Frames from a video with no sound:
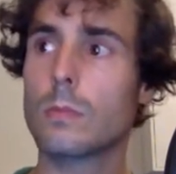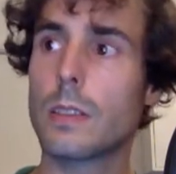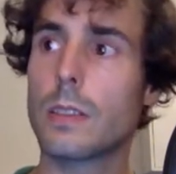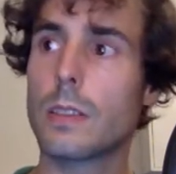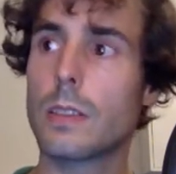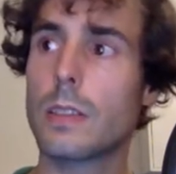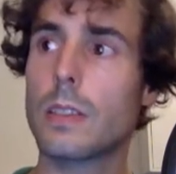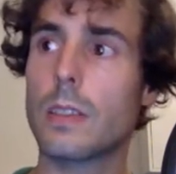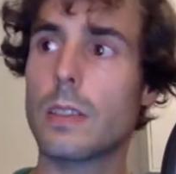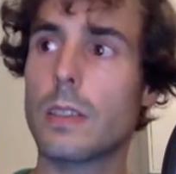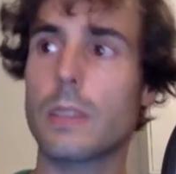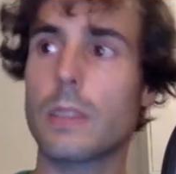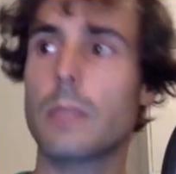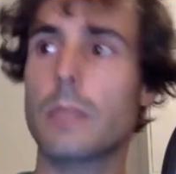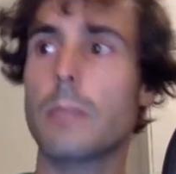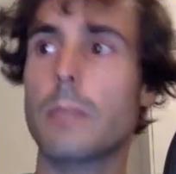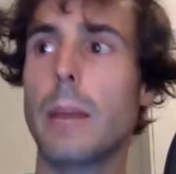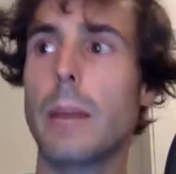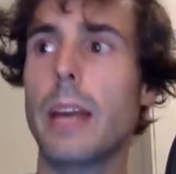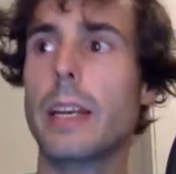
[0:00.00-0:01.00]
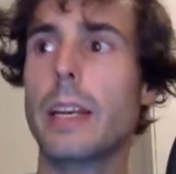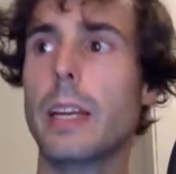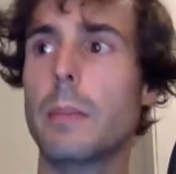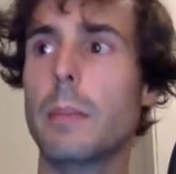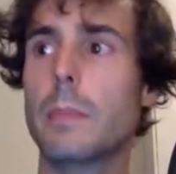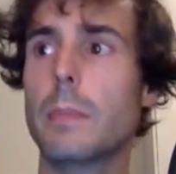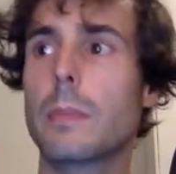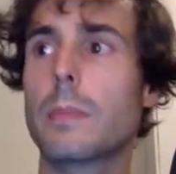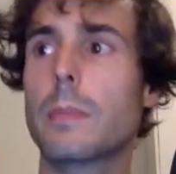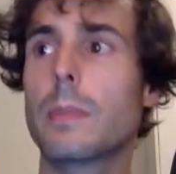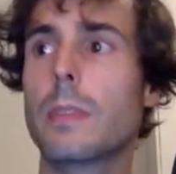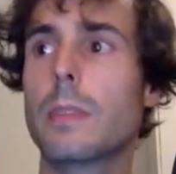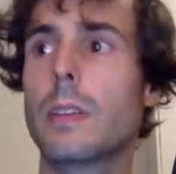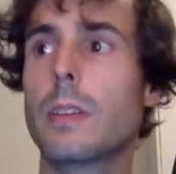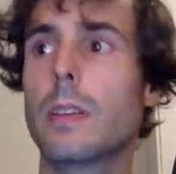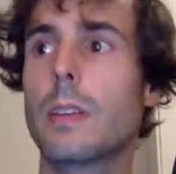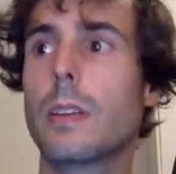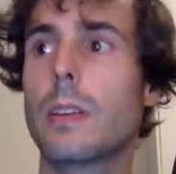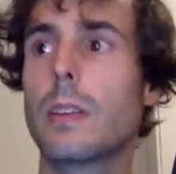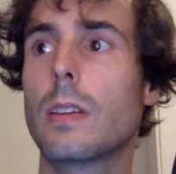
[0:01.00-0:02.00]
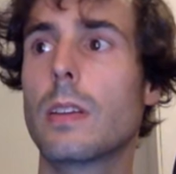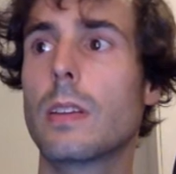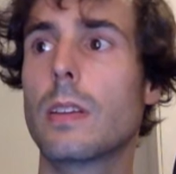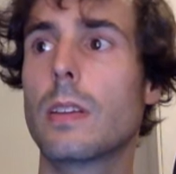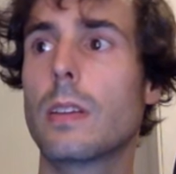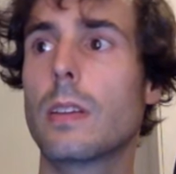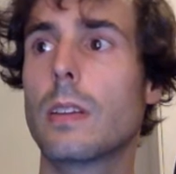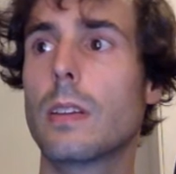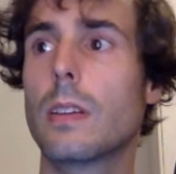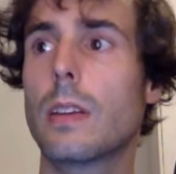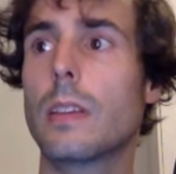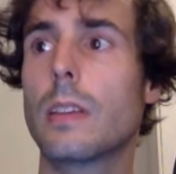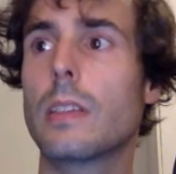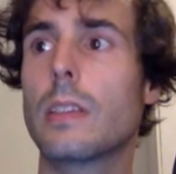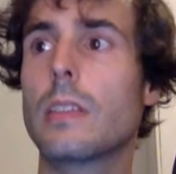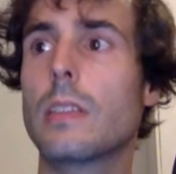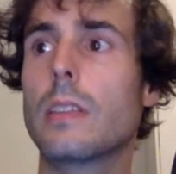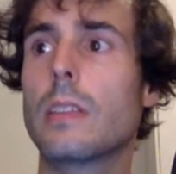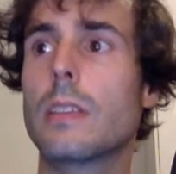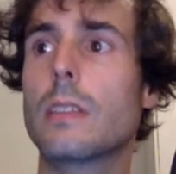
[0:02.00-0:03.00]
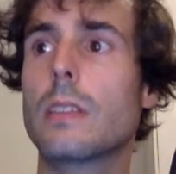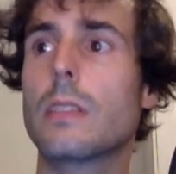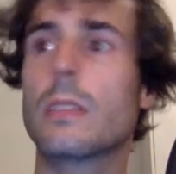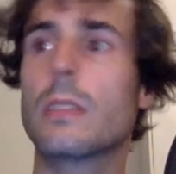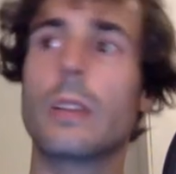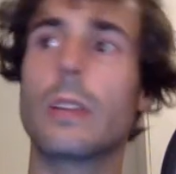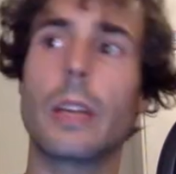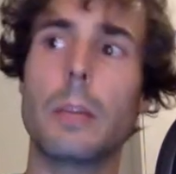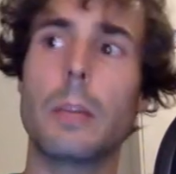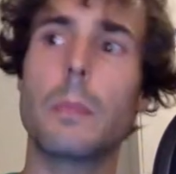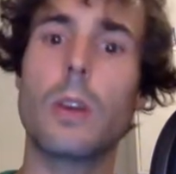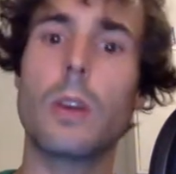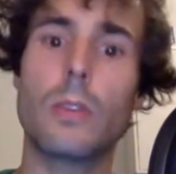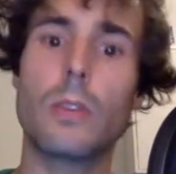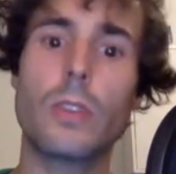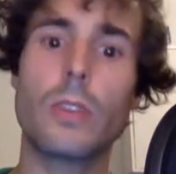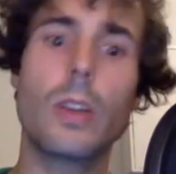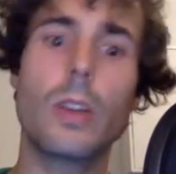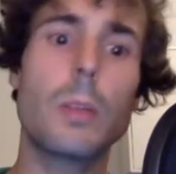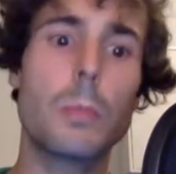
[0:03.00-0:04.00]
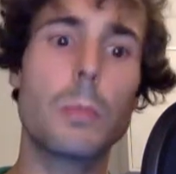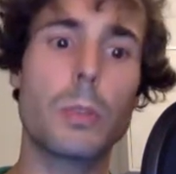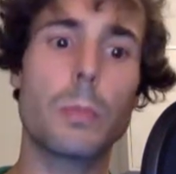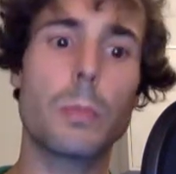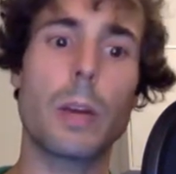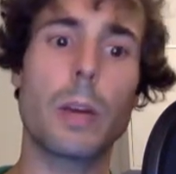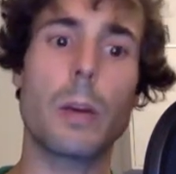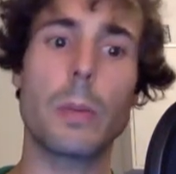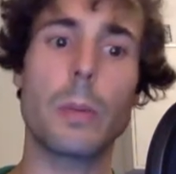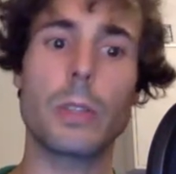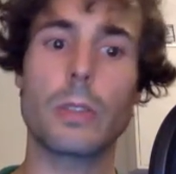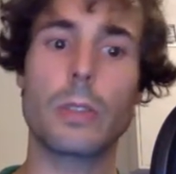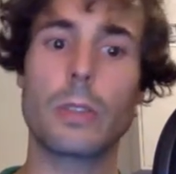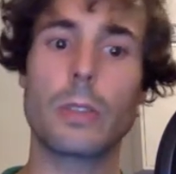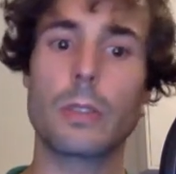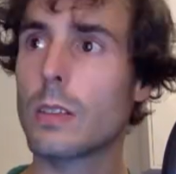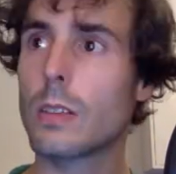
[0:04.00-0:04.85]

This is my name, and this is the name of the input parameter.